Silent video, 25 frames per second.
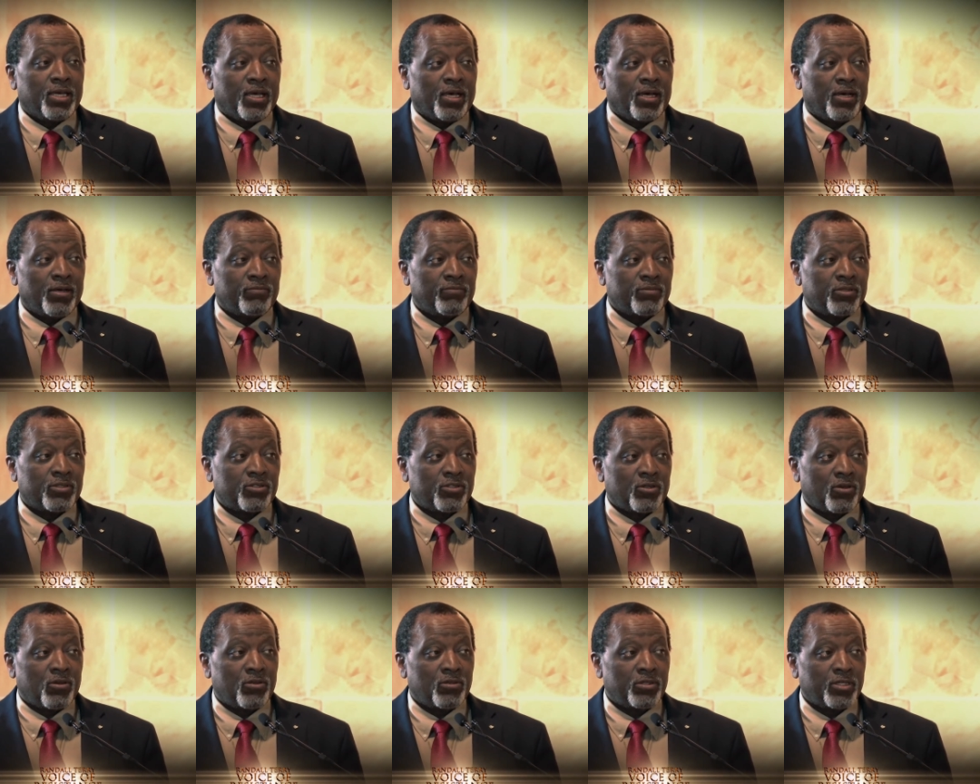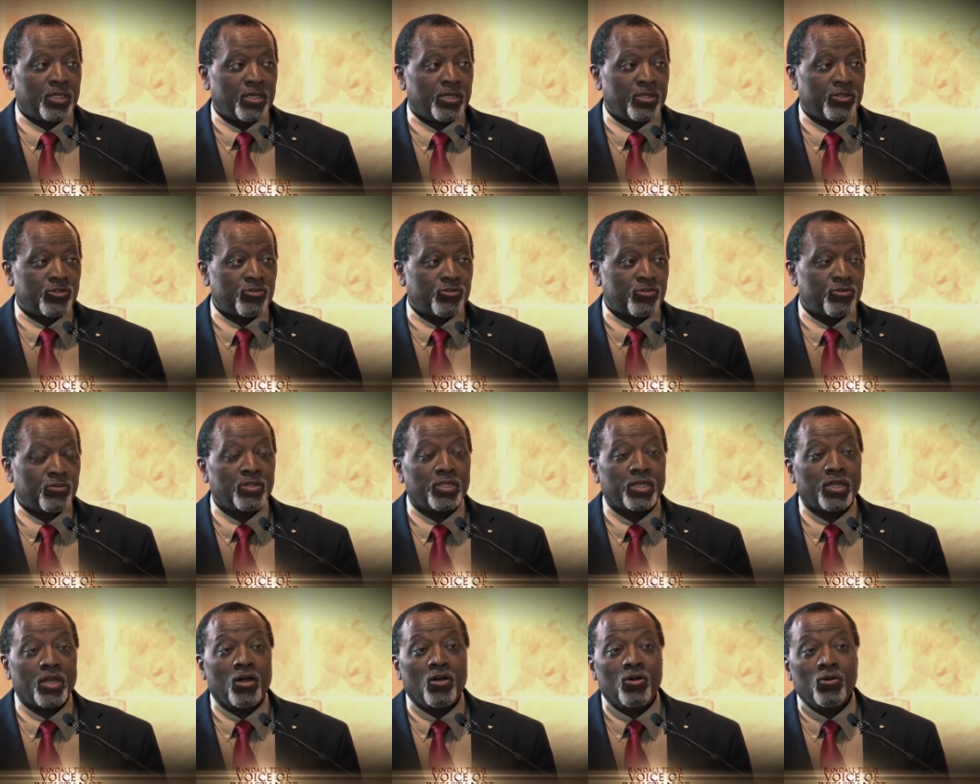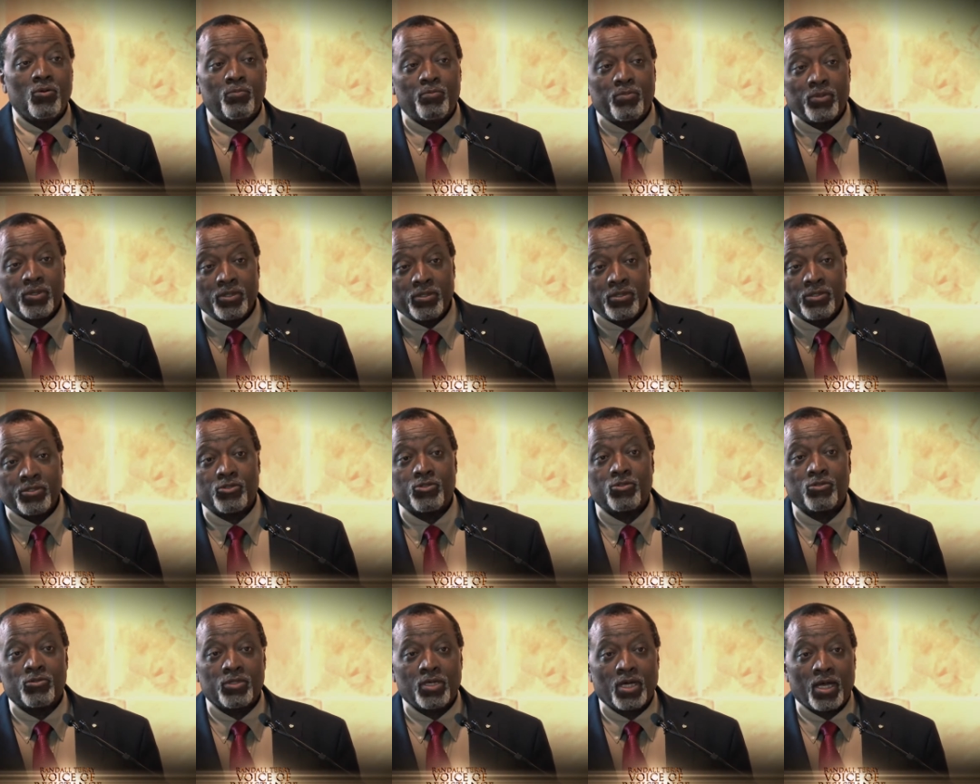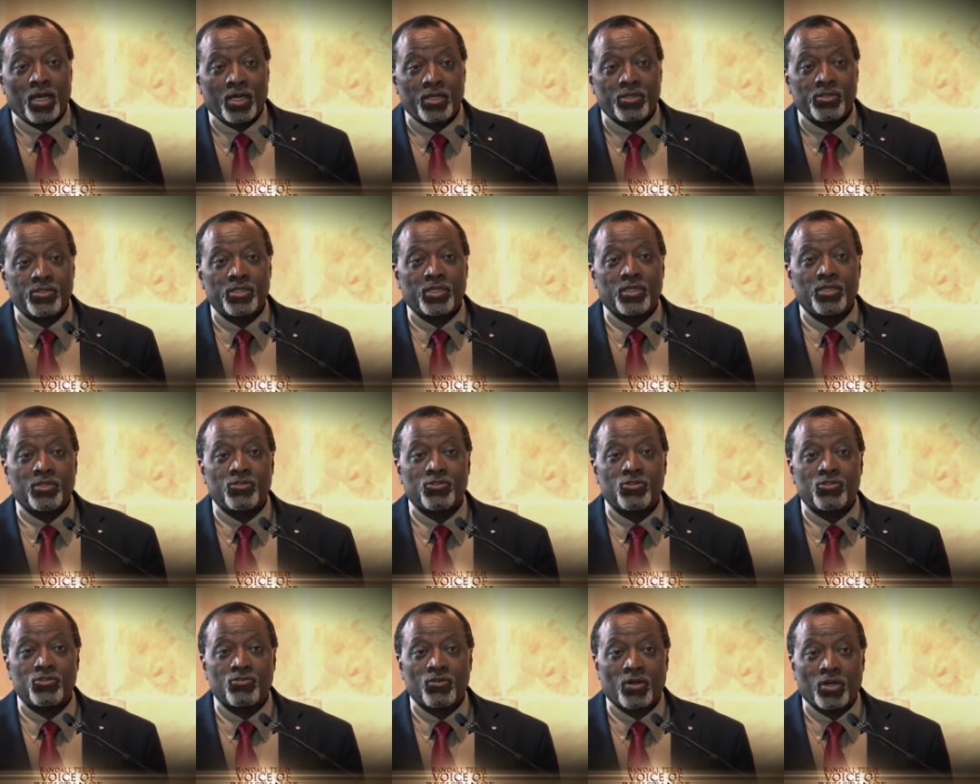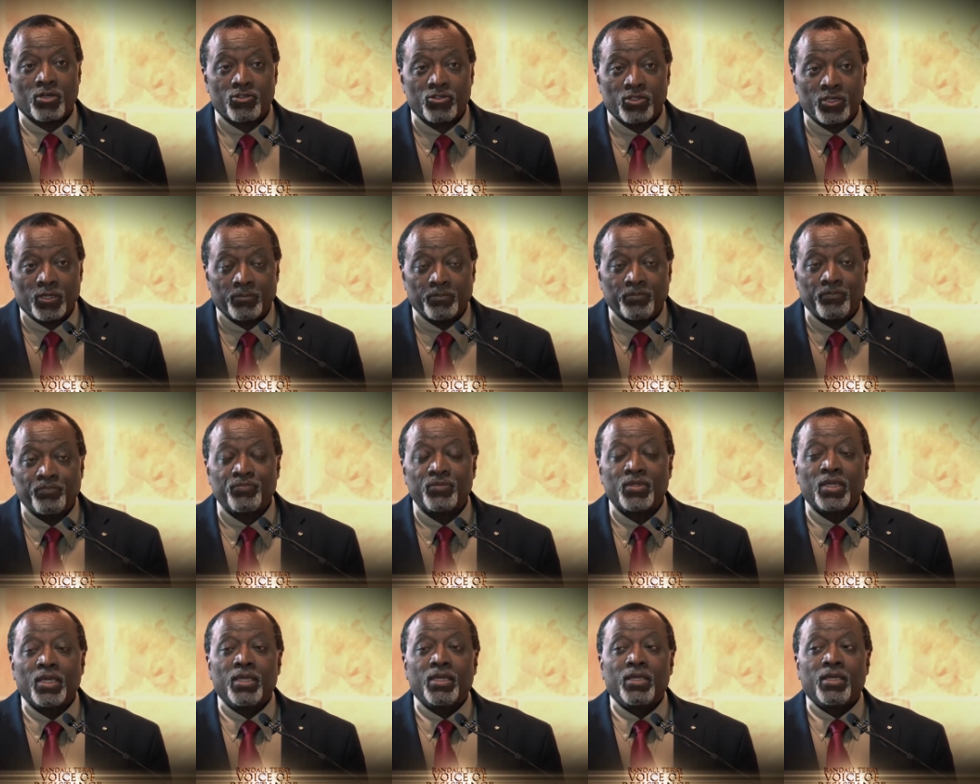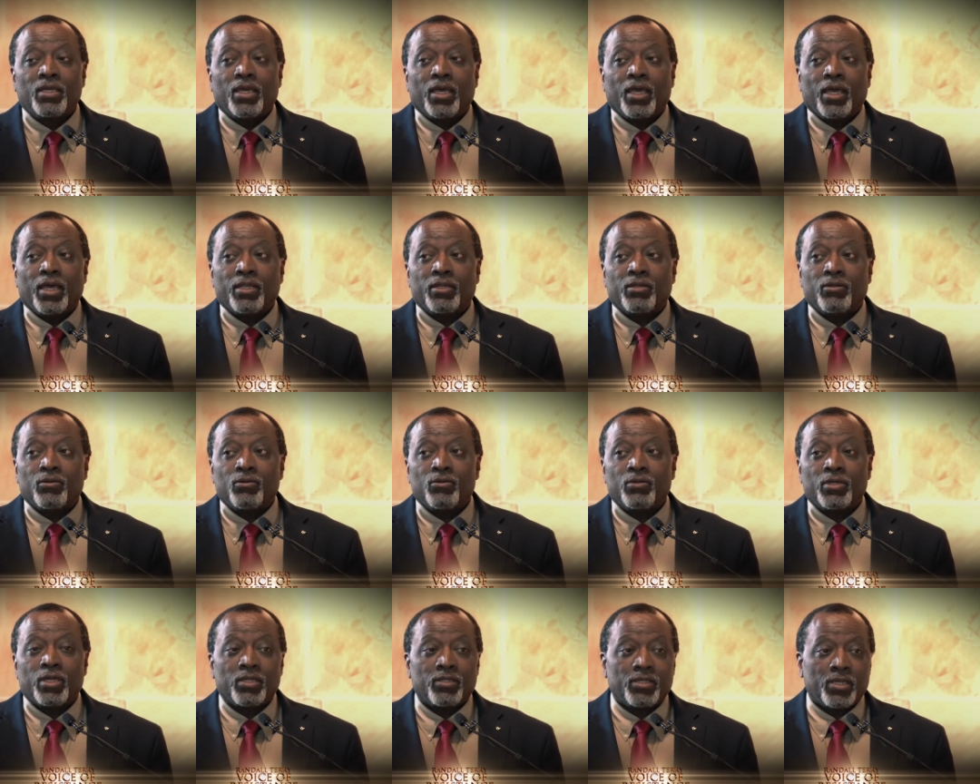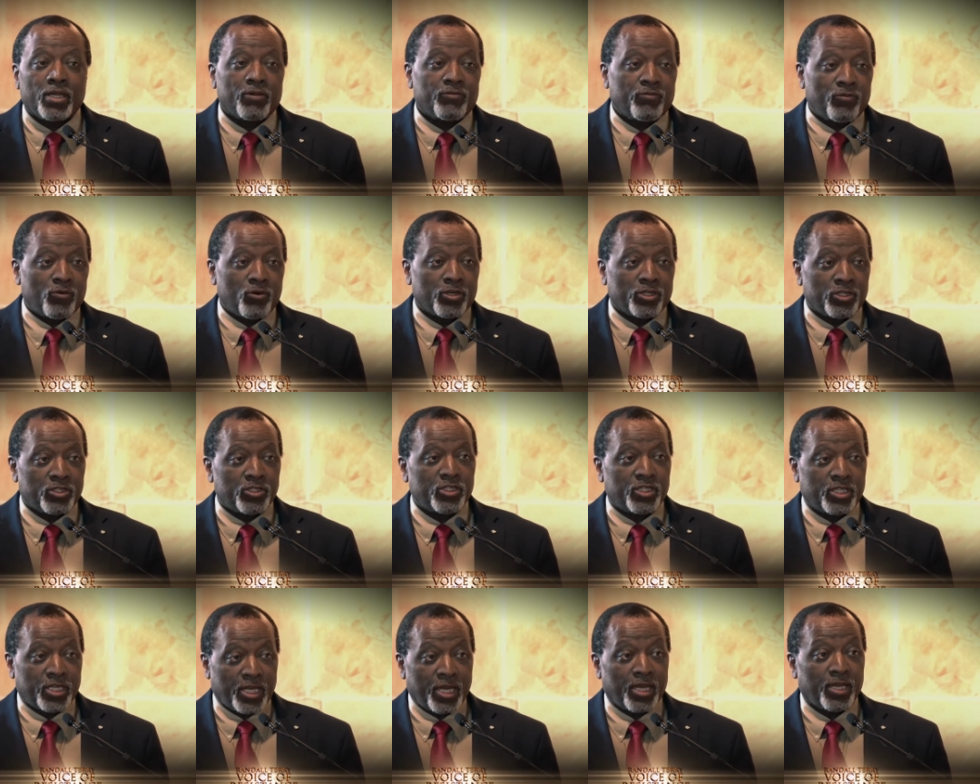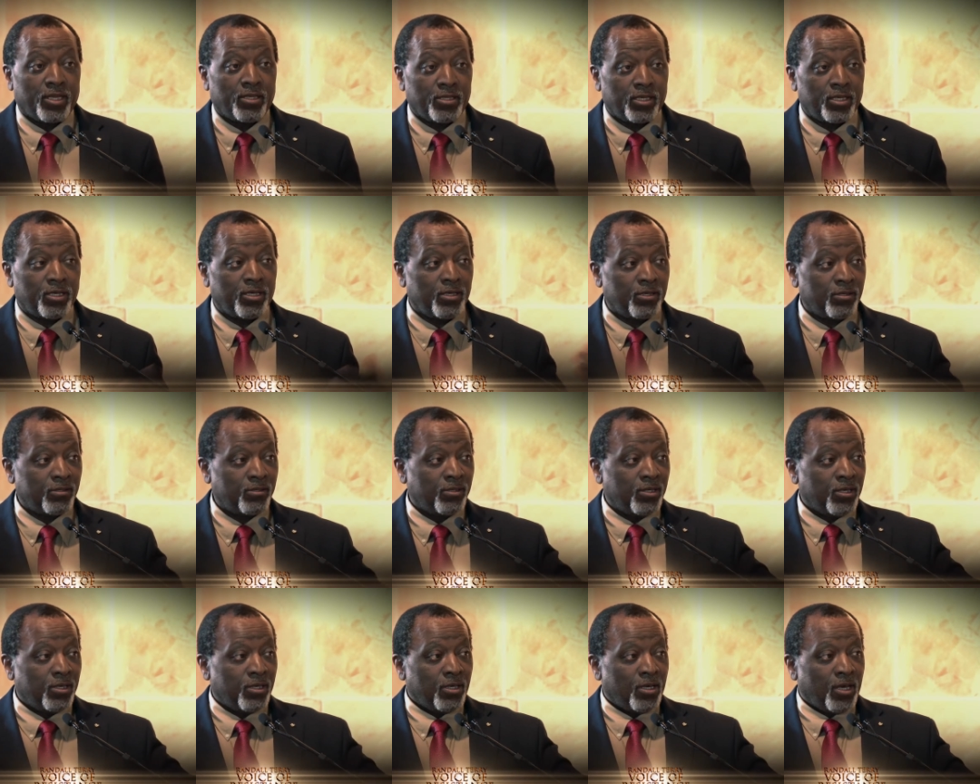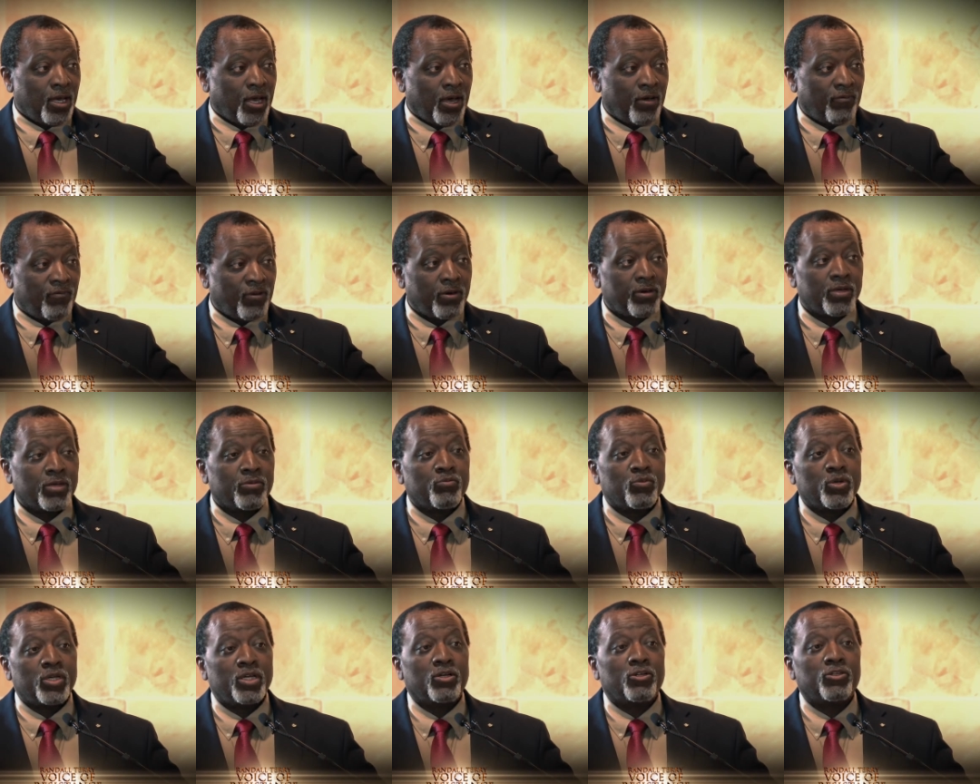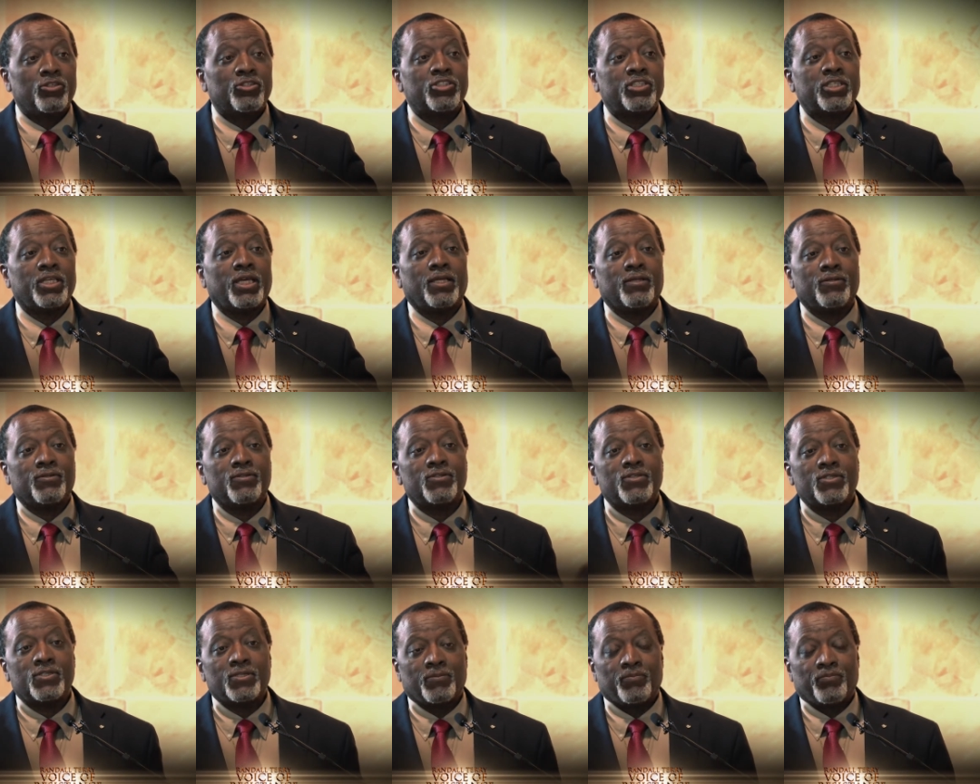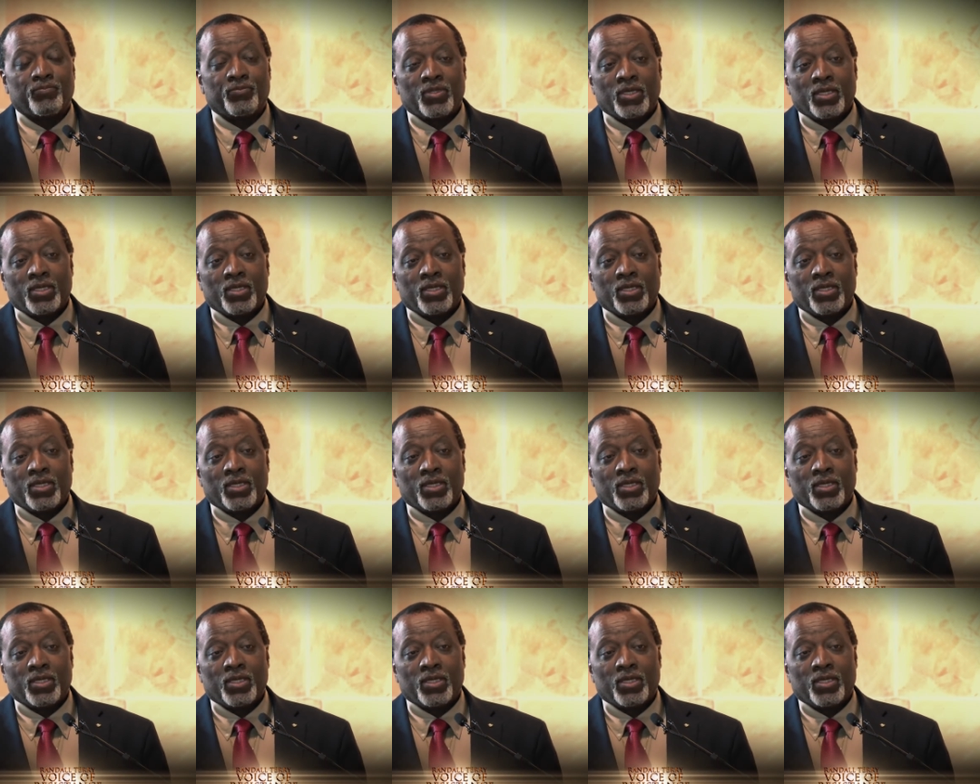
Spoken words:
of the soul that is truly open to God's instruction and who can therefore stand in a very real sense